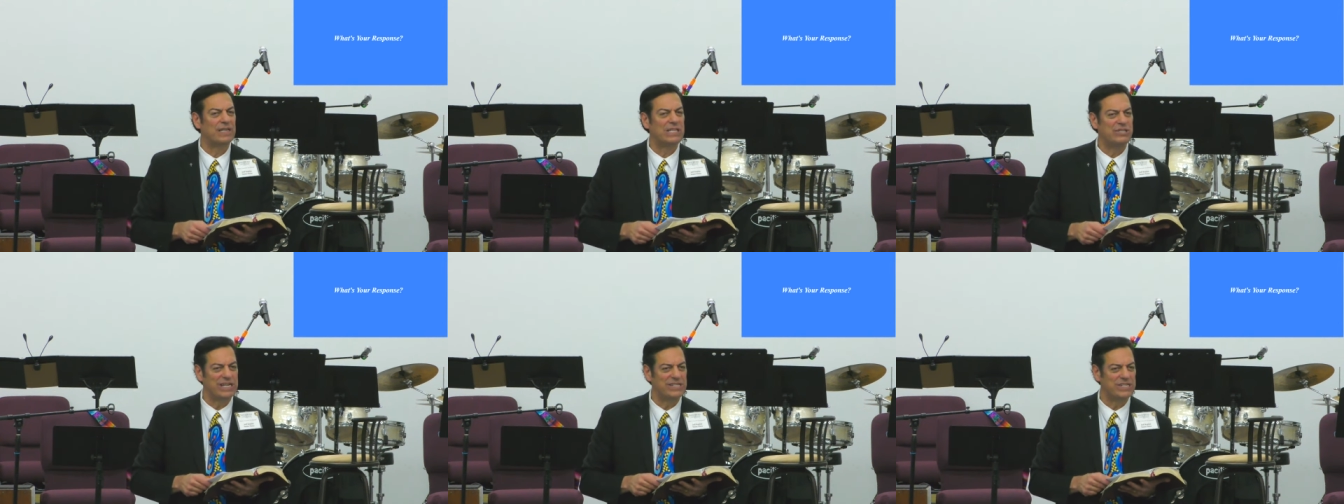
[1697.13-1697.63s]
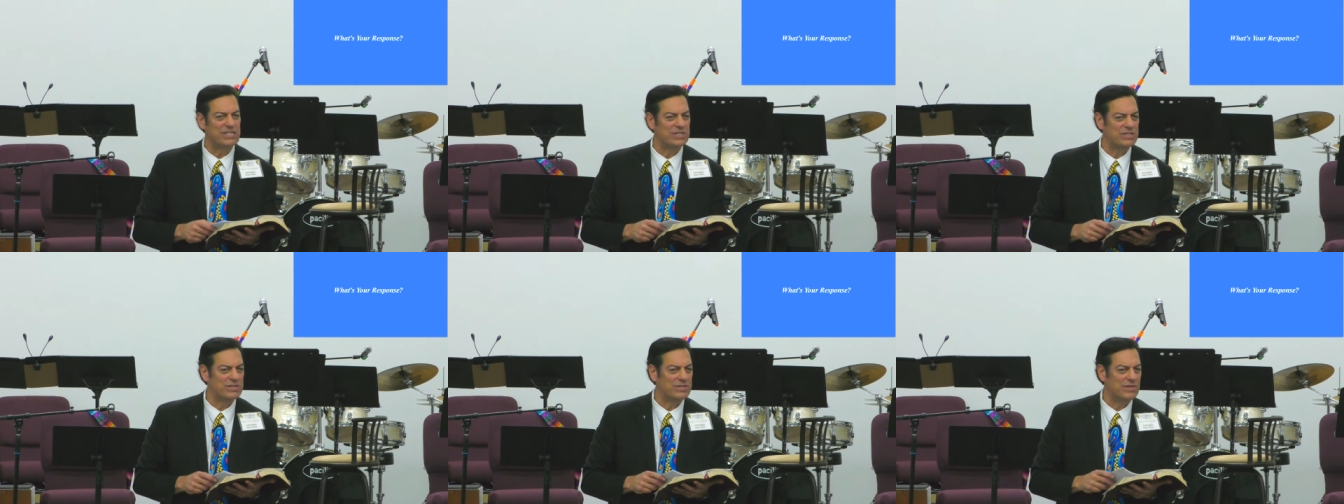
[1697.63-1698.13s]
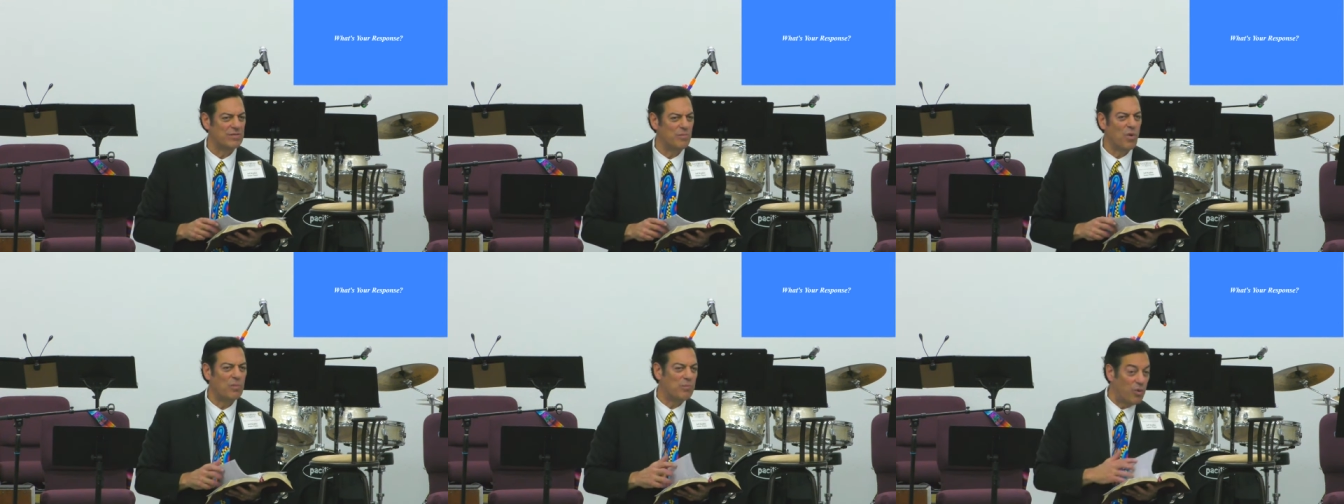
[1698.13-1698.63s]
Jesus,
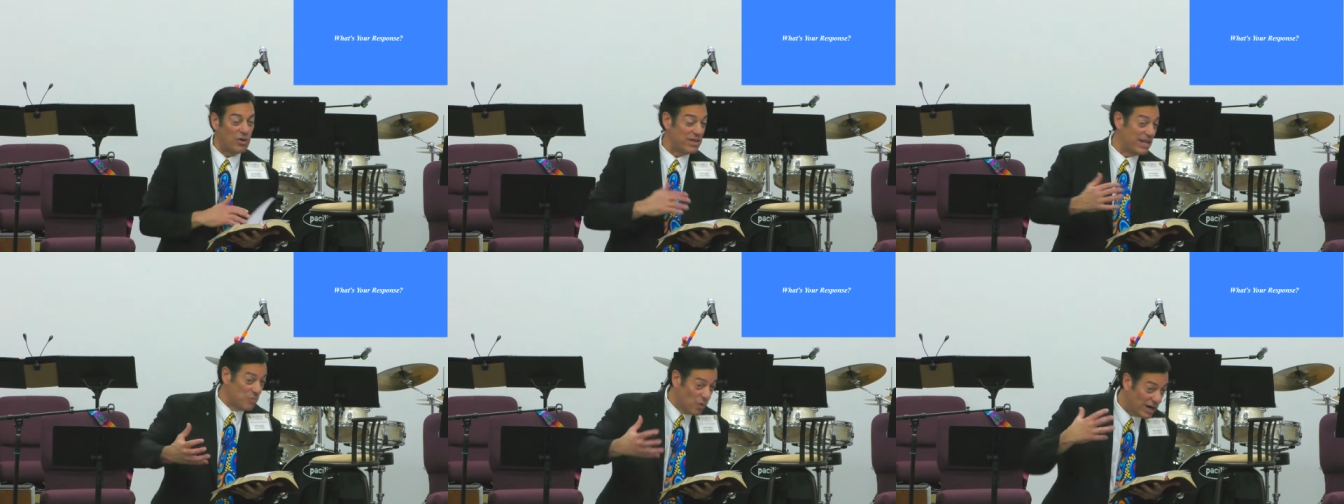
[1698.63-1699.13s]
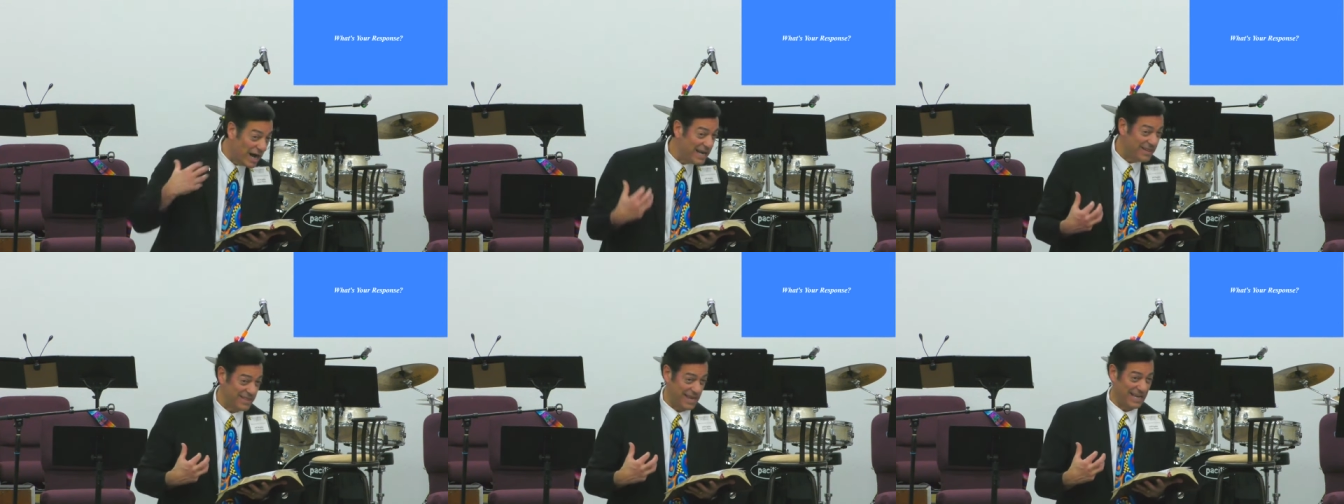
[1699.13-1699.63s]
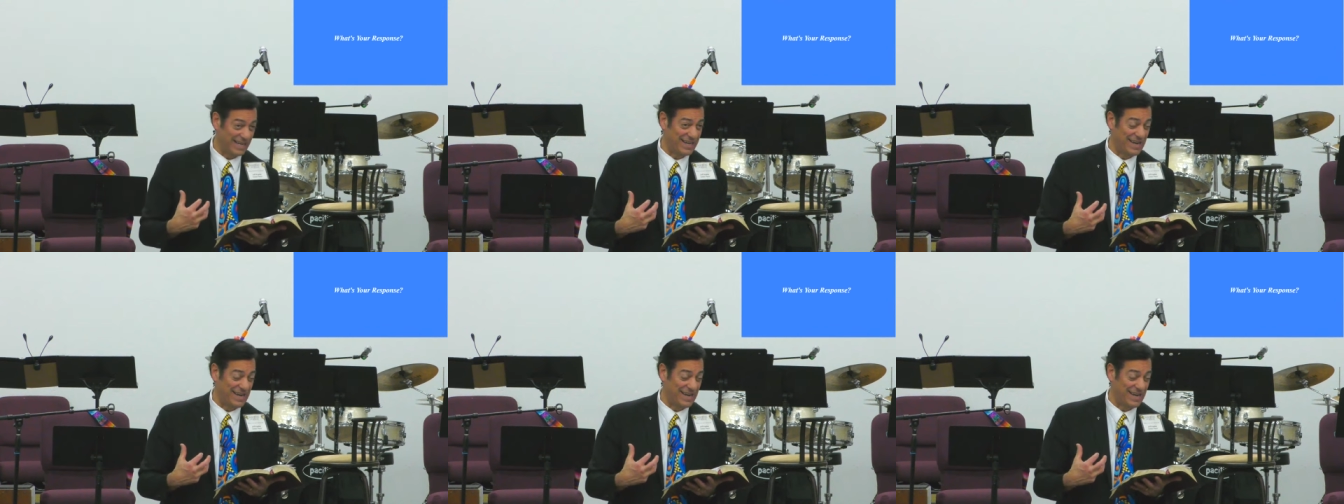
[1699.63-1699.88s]
more important than what I think,